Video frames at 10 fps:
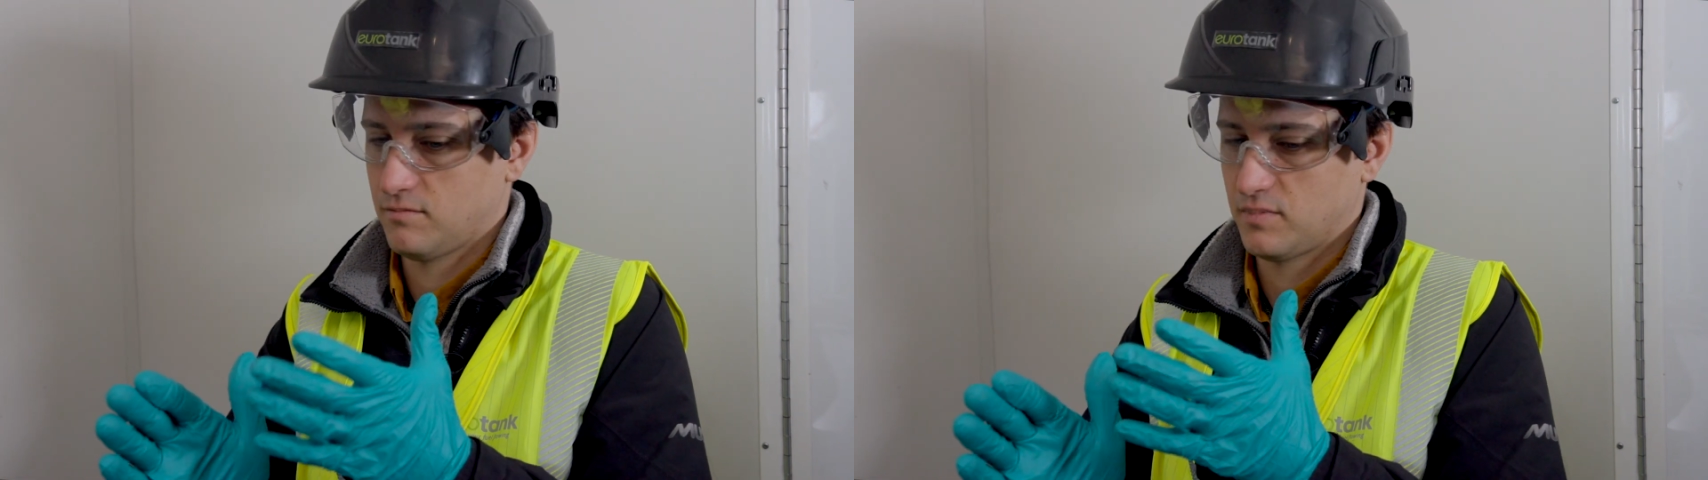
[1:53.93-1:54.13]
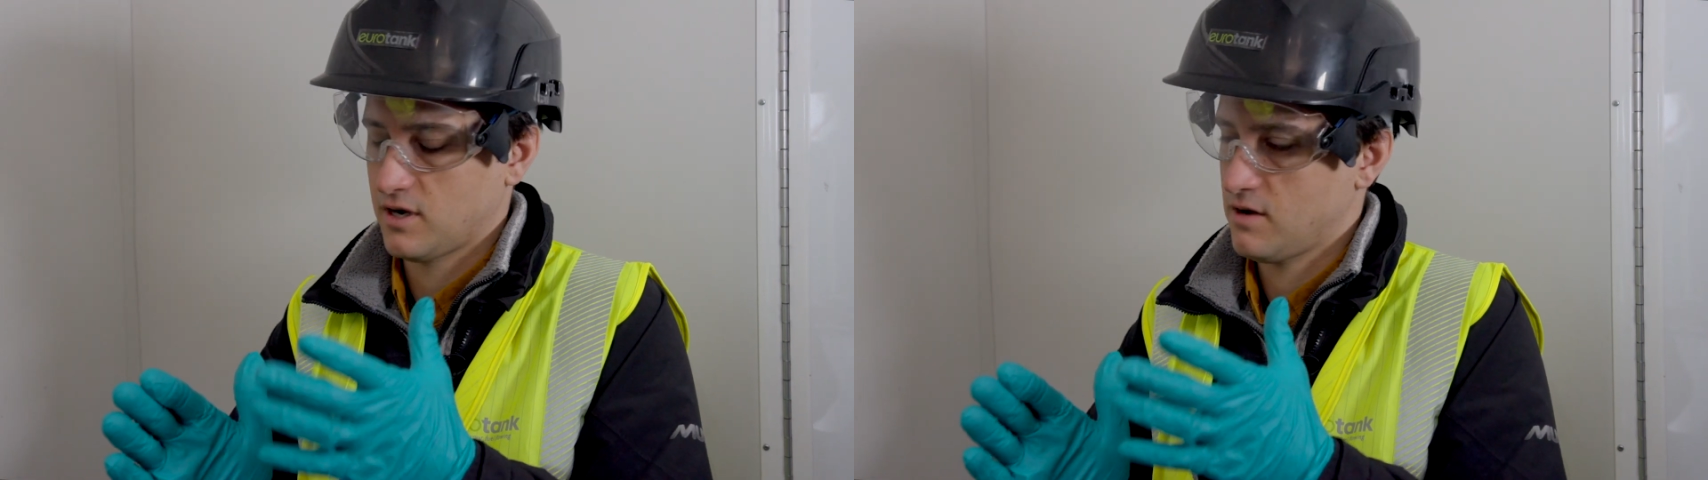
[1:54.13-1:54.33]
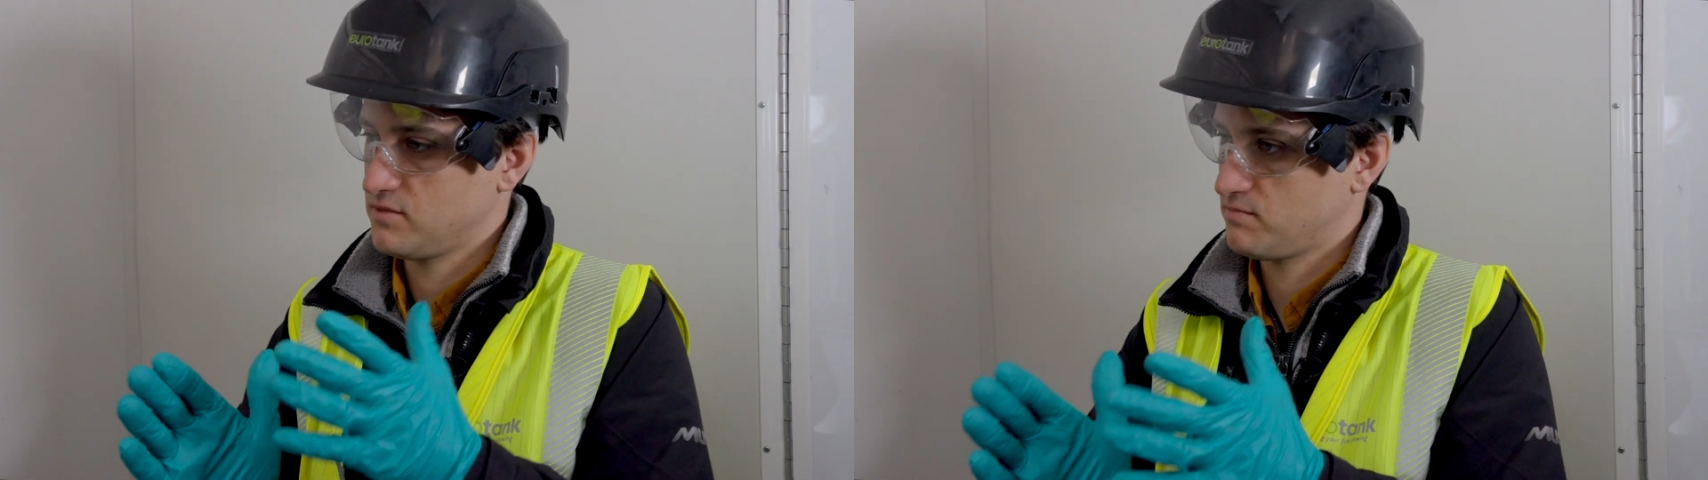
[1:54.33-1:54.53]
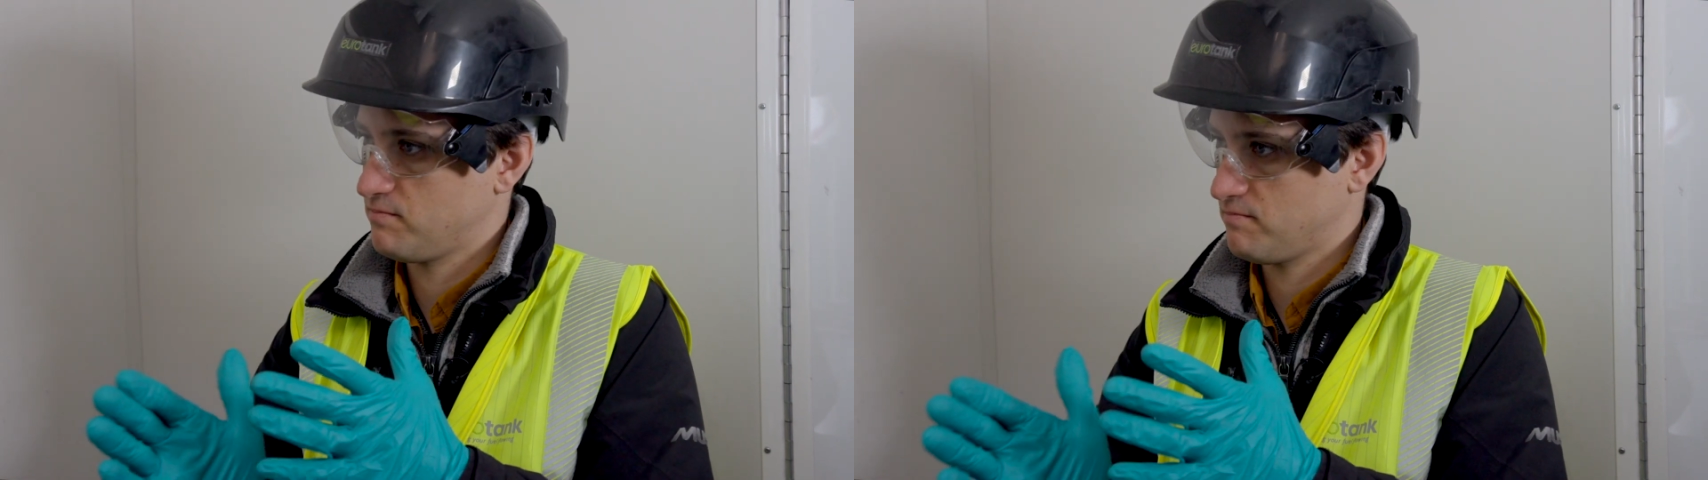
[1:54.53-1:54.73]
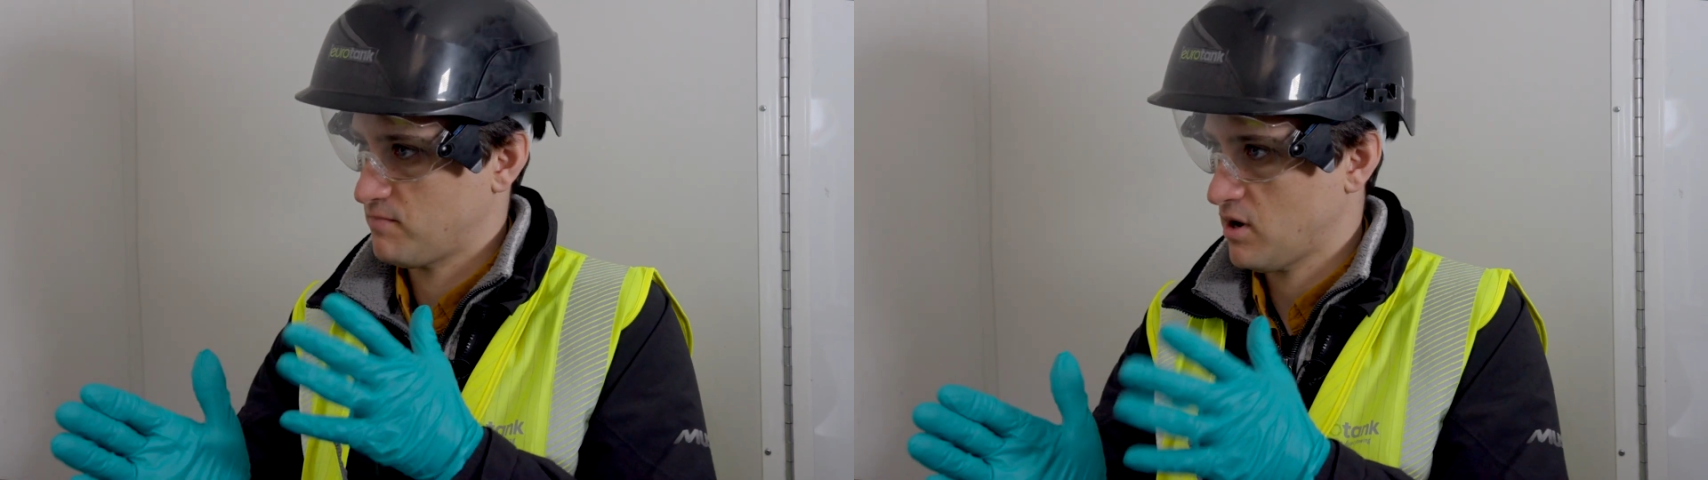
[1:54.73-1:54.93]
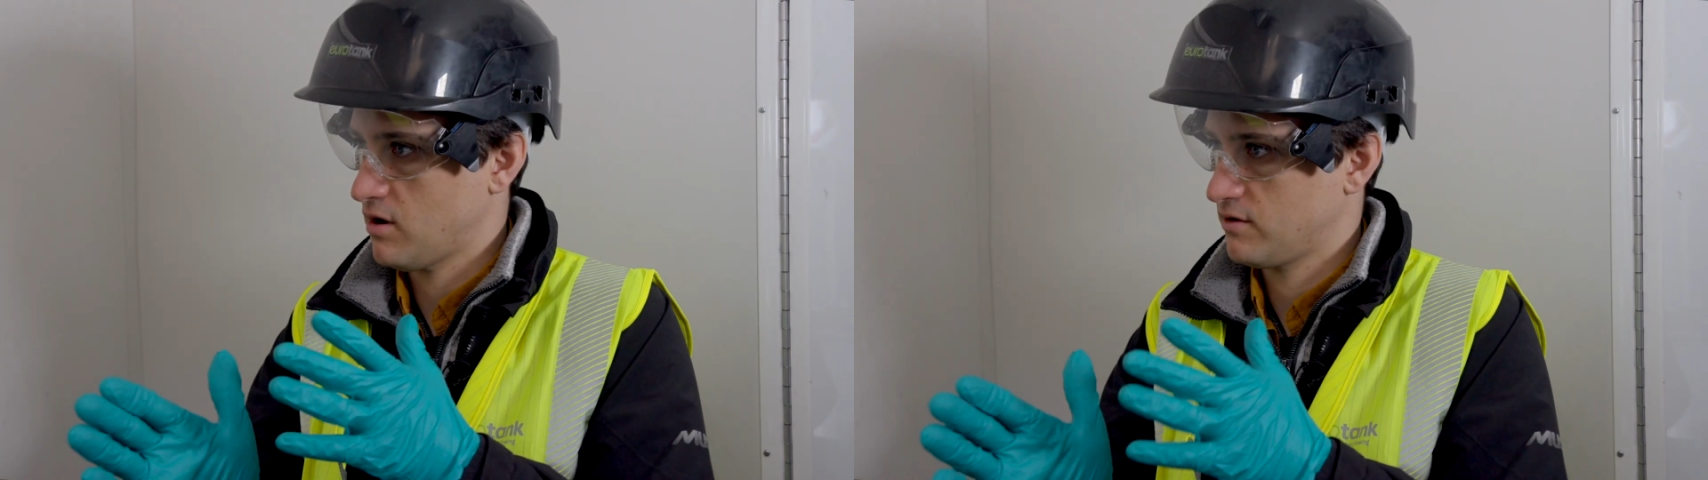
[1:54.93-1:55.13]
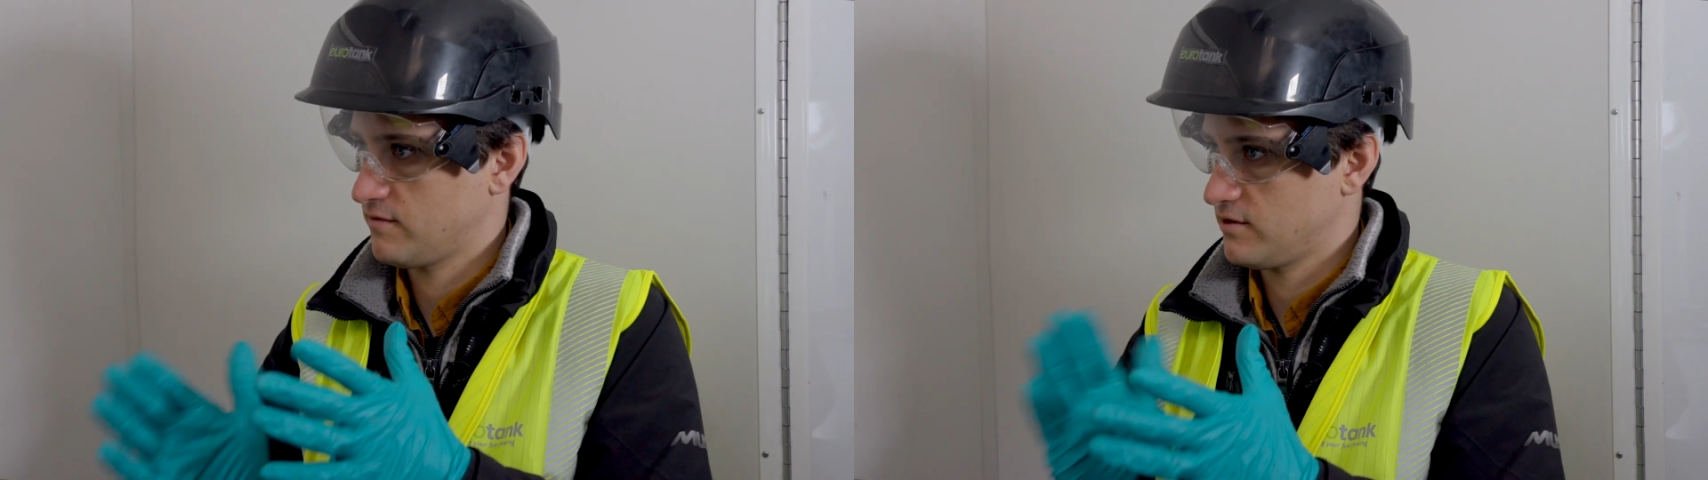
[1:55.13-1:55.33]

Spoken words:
becomes part of